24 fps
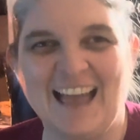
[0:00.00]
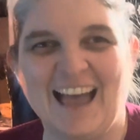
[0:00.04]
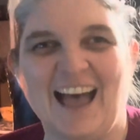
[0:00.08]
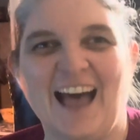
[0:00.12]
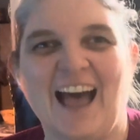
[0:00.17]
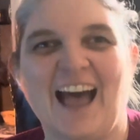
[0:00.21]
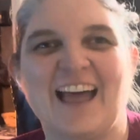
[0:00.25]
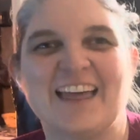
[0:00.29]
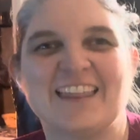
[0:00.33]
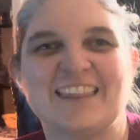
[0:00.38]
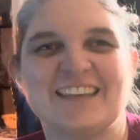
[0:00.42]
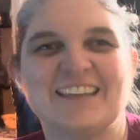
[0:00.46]

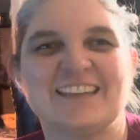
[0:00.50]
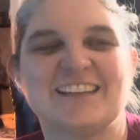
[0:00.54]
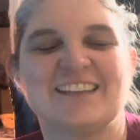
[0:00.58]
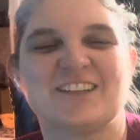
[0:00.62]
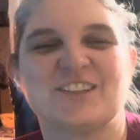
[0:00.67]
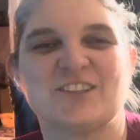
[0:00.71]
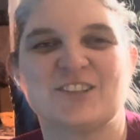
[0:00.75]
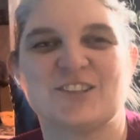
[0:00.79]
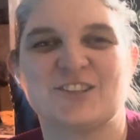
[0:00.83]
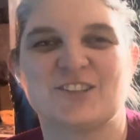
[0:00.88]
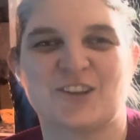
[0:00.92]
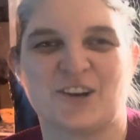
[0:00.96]
I think it
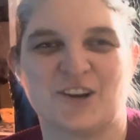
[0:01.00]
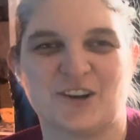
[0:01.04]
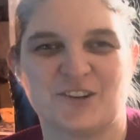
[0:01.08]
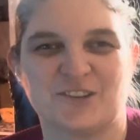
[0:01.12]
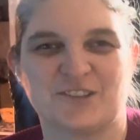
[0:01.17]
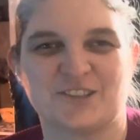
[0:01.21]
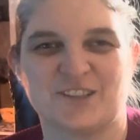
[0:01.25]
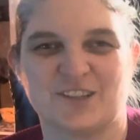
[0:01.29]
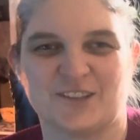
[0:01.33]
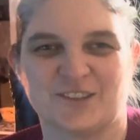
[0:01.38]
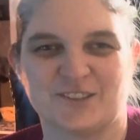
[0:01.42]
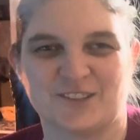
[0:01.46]
is so,
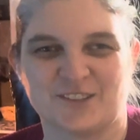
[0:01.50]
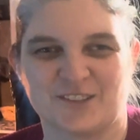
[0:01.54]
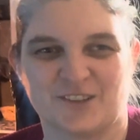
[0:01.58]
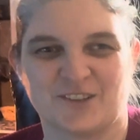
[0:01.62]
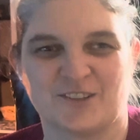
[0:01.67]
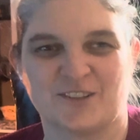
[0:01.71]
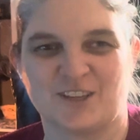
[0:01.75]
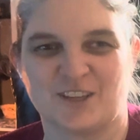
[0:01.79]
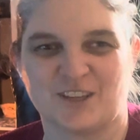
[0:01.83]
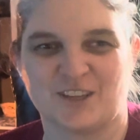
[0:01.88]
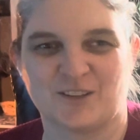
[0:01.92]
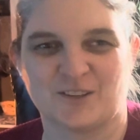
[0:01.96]
so, so
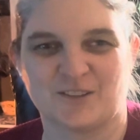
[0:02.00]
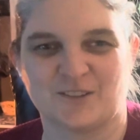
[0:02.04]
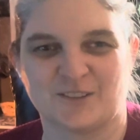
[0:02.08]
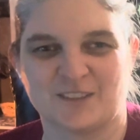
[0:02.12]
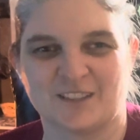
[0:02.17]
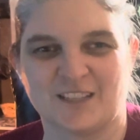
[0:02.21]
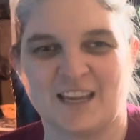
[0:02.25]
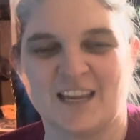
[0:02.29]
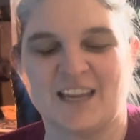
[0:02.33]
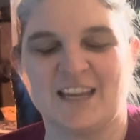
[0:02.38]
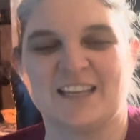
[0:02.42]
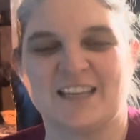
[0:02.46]

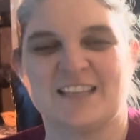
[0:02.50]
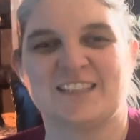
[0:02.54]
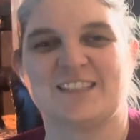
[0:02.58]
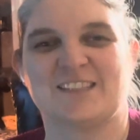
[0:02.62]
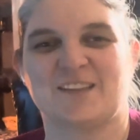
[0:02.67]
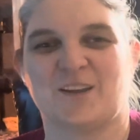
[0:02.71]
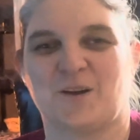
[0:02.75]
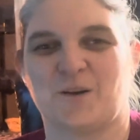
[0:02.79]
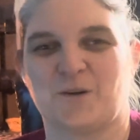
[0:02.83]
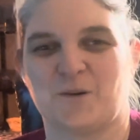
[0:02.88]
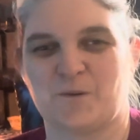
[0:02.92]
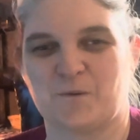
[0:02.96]
cute.
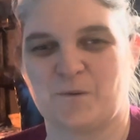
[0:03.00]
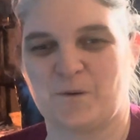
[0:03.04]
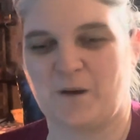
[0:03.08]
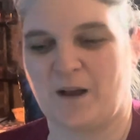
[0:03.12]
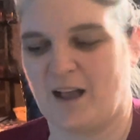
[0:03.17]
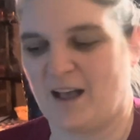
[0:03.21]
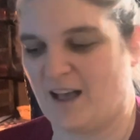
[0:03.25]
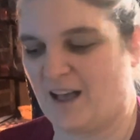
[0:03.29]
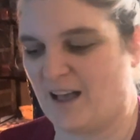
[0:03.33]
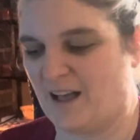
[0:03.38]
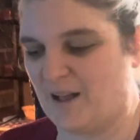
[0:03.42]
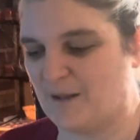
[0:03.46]
So
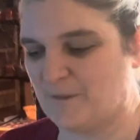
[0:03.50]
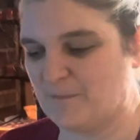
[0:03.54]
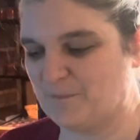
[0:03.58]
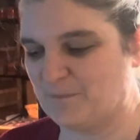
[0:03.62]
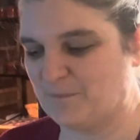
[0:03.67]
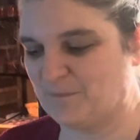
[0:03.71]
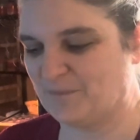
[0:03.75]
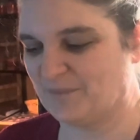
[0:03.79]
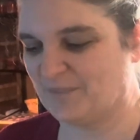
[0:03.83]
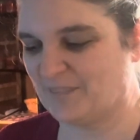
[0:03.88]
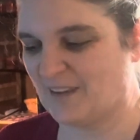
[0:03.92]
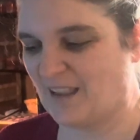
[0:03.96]

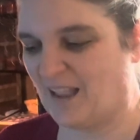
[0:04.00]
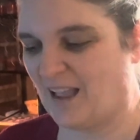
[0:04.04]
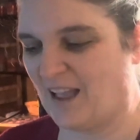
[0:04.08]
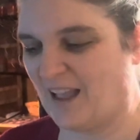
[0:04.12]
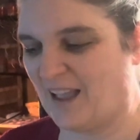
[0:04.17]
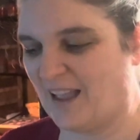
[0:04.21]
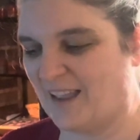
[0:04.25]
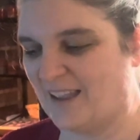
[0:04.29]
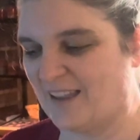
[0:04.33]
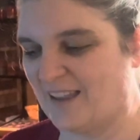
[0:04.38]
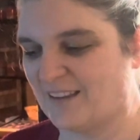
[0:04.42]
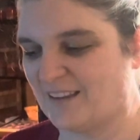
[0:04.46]
um,
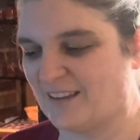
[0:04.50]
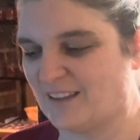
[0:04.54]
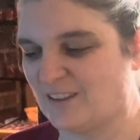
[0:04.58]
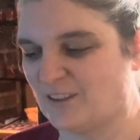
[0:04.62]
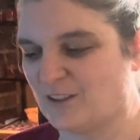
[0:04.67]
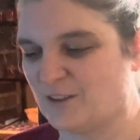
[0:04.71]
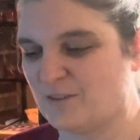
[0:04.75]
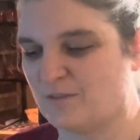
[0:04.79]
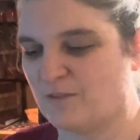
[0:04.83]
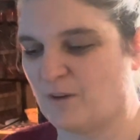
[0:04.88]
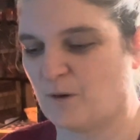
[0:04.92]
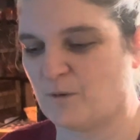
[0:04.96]
I
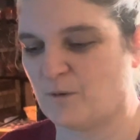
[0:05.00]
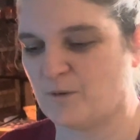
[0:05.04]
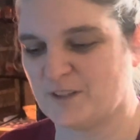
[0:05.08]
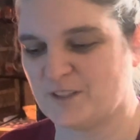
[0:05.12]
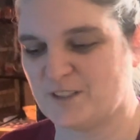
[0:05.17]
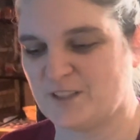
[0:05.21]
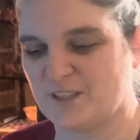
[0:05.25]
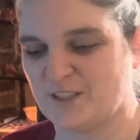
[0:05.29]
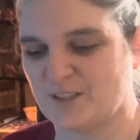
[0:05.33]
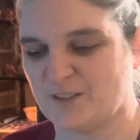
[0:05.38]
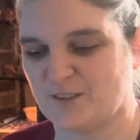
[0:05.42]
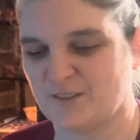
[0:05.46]
look forward
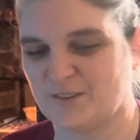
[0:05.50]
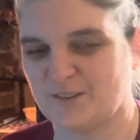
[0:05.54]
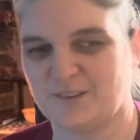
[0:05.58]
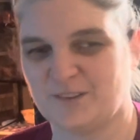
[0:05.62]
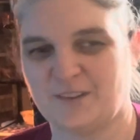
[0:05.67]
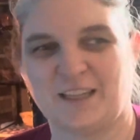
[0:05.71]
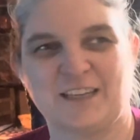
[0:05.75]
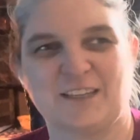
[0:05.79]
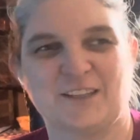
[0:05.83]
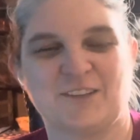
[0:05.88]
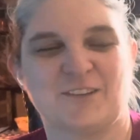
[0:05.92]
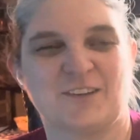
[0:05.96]
to
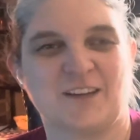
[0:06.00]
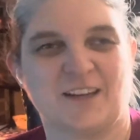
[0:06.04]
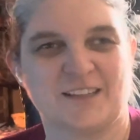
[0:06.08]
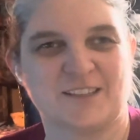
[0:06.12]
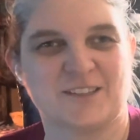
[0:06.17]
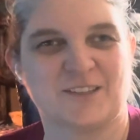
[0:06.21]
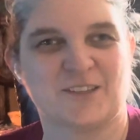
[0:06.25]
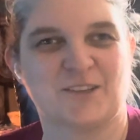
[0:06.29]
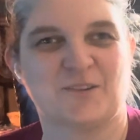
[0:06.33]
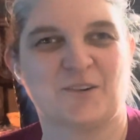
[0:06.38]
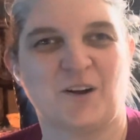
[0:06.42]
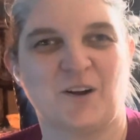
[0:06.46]
letting you guys
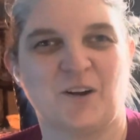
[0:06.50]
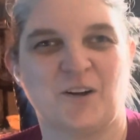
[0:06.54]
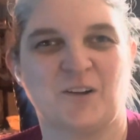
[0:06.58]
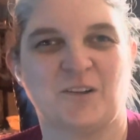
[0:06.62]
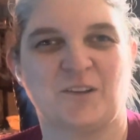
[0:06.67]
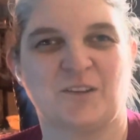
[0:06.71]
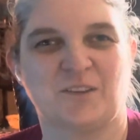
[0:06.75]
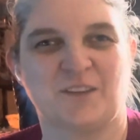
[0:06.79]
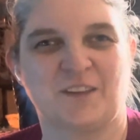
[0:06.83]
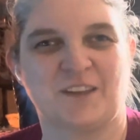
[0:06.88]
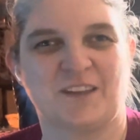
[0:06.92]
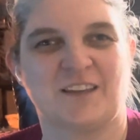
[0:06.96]
know
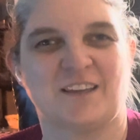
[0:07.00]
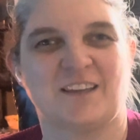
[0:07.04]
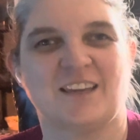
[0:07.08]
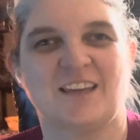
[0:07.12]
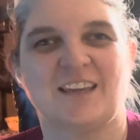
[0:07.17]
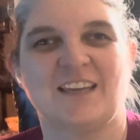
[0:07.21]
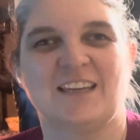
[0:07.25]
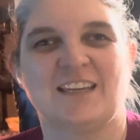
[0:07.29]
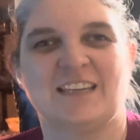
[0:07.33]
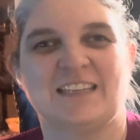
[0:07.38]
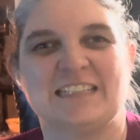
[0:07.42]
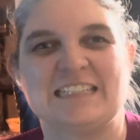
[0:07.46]
all the
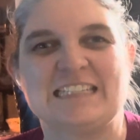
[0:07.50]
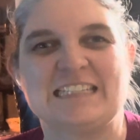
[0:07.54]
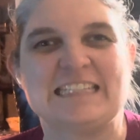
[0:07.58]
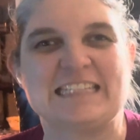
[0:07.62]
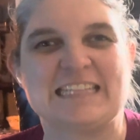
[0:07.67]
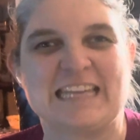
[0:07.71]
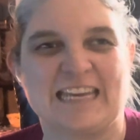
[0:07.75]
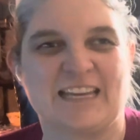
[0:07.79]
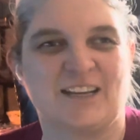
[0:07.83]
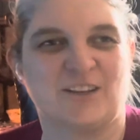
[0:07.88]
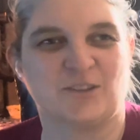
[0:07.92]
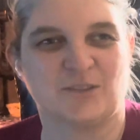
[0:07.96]

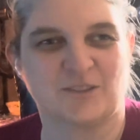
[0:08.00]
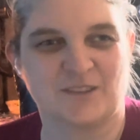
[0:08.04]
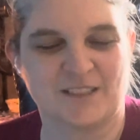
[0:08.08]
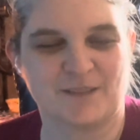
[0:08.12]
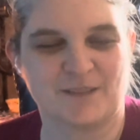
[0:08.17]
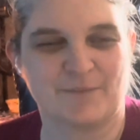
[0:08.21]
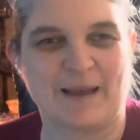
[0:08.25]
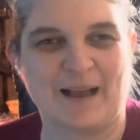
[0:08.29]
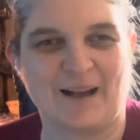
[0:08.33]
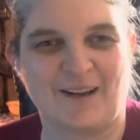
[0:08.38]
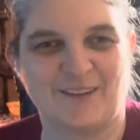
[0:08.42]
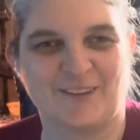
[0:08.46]
details
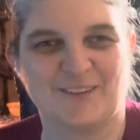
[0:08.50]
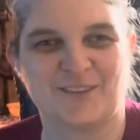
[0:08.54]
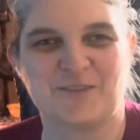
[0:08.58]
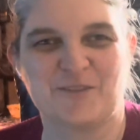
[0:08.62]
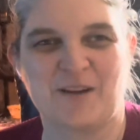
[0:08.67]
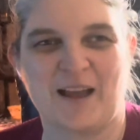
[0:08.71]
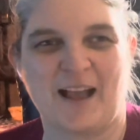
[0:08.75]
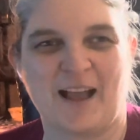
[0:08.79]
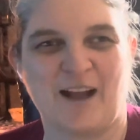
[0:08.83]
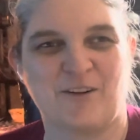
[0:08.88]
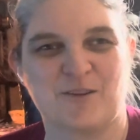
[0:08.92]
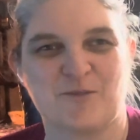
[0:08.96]
about
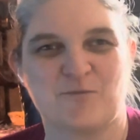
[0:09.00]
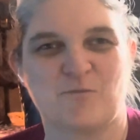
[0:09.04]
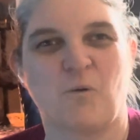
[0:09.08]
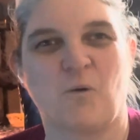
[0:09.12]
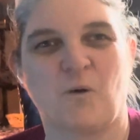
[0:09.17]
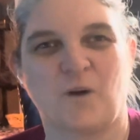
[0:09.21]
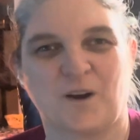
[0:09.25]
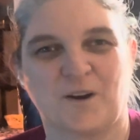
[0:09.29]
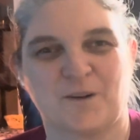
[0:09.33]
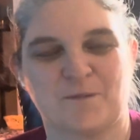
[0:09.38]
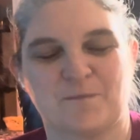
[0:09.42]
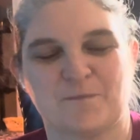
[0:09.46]
how it
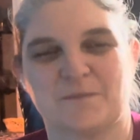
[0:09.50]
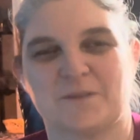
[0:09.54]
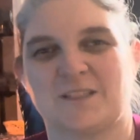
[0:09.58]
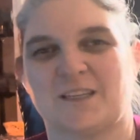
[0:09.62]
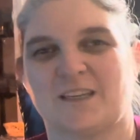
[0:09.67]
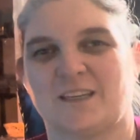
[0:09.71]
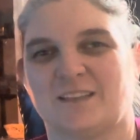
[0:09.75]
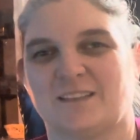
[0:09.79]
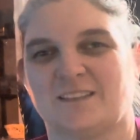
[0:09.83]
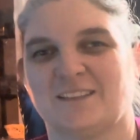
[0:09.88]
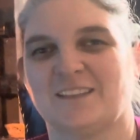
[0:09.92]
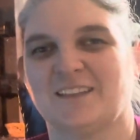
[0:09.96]
warms
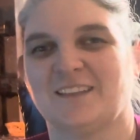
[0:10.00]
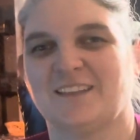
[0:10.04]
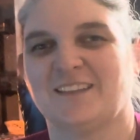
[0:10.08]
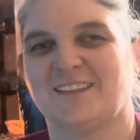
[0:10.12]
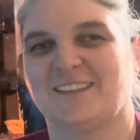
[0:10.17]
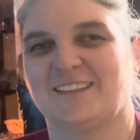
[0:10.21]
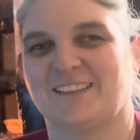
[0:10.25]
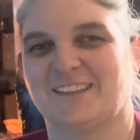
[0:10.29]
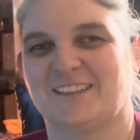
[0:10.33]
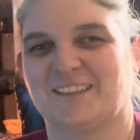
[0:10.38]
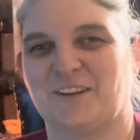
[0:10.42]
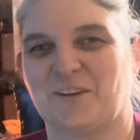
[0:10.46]
and
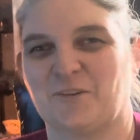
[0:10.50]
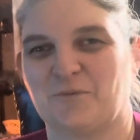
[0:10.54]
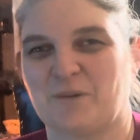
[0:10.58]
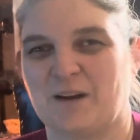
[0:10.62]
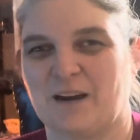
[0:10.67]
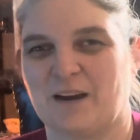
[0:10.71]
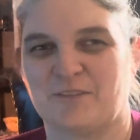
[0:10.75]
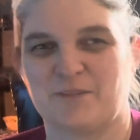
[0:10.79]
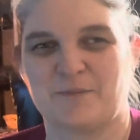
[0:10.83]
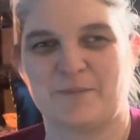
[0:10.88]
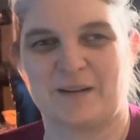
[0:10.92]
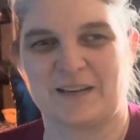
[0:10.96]
you know what
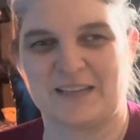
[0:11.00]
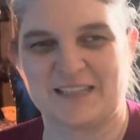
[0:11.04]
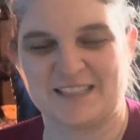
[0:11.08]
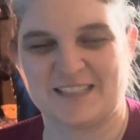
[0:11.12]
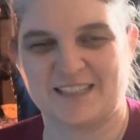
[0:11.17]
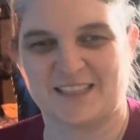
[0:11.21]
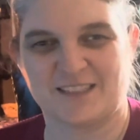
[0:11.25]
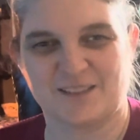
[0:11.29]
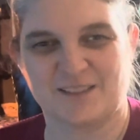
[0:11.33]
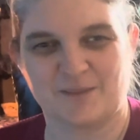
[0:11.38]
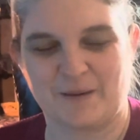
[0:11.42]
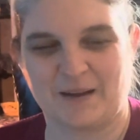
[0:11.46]
everybody
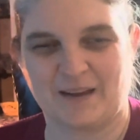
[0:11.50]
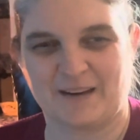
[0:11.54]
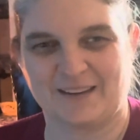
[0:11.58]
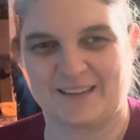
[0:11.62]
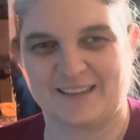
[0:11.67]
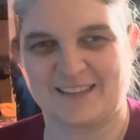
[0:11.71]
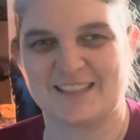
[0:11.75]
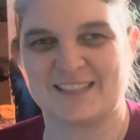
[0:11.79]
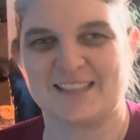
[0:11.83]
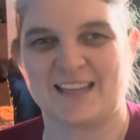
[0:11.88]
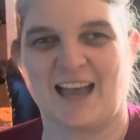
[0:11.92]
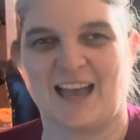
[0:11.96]
says about it
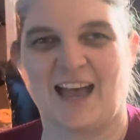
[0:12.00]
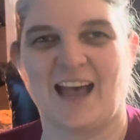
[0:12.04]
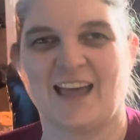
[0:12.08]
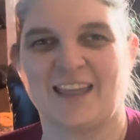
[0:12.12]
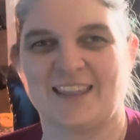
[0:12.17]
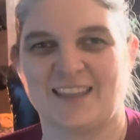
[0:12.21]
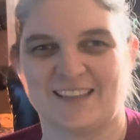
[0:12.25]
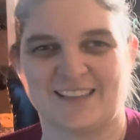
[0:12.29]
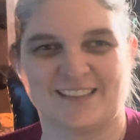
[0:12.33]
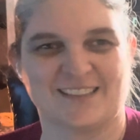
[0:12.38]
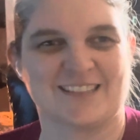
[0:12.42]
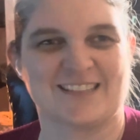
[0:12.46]
because I
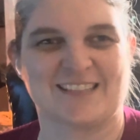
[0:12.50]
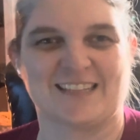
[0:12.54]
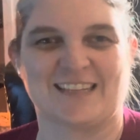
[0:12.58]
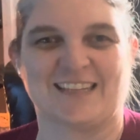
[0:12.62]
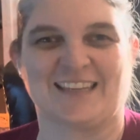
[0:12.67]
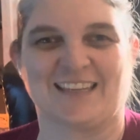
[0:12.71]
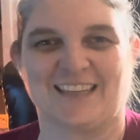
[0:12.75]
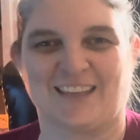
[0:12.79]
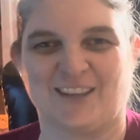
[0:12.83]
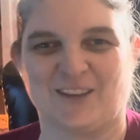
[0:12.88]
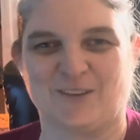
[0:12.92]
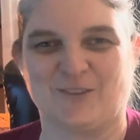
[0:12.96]
think it's
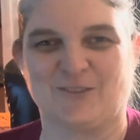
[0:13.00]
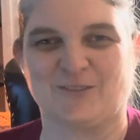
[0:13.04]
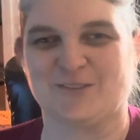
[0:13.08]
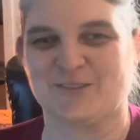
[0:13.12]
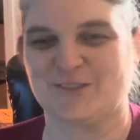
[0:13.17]
stinking cute.